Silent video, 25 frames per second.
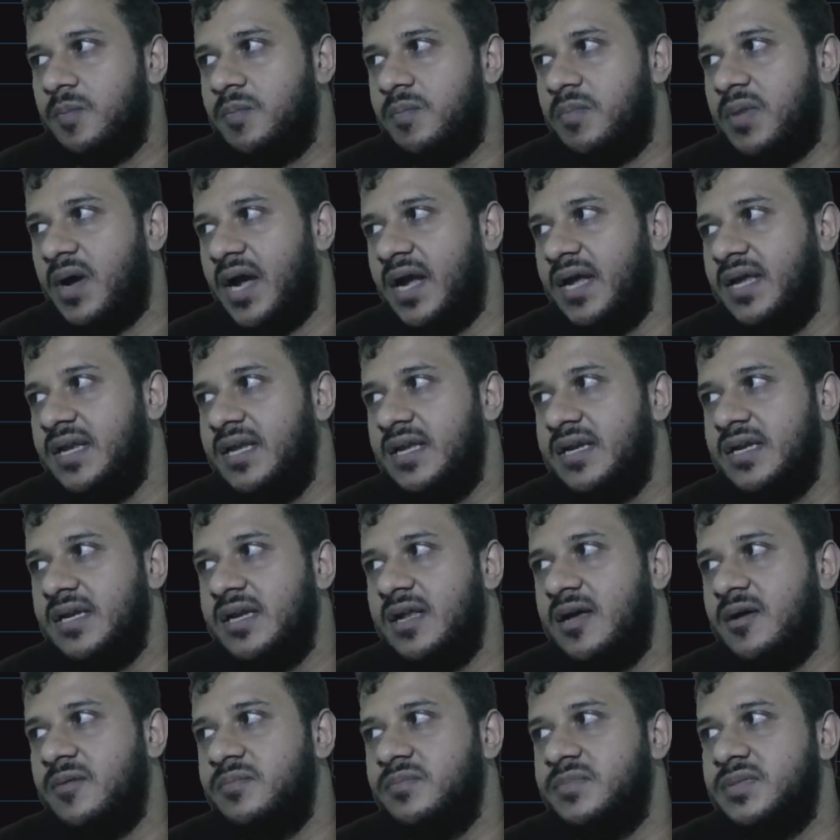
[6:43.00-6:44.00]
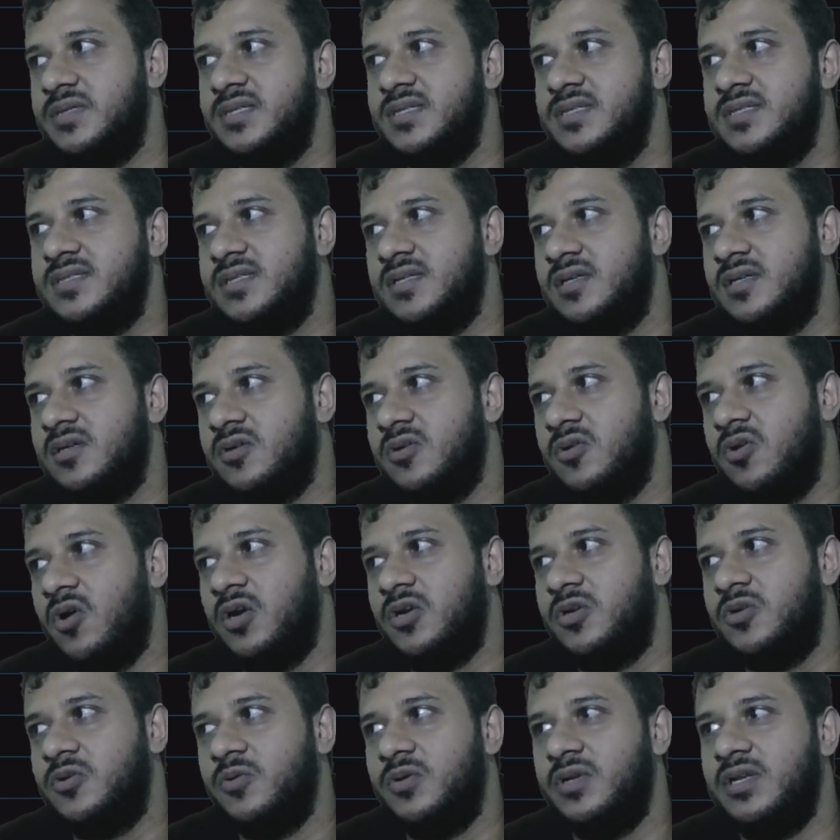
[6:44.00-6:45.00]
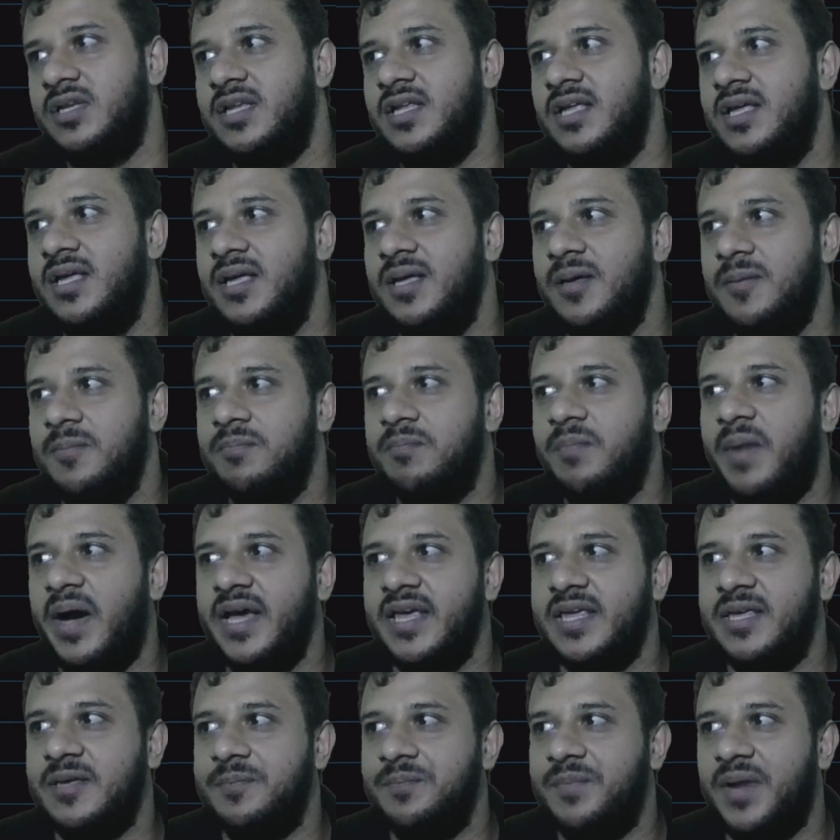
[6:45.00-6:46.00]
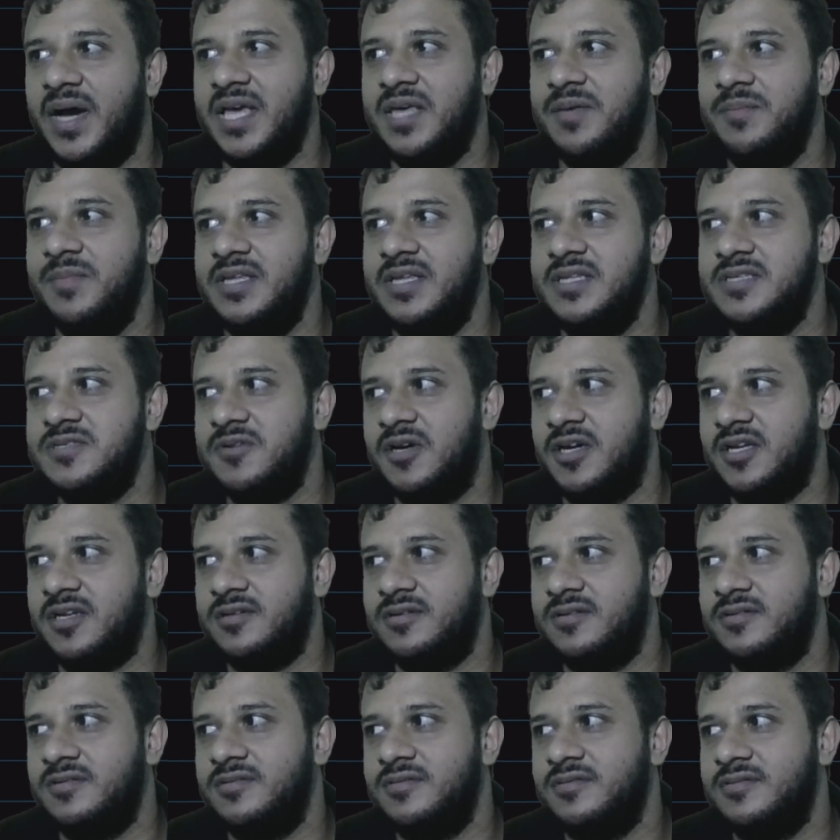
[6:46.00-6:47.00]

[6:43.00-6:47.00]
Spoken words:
Binary numbers got only bi. Bi means what?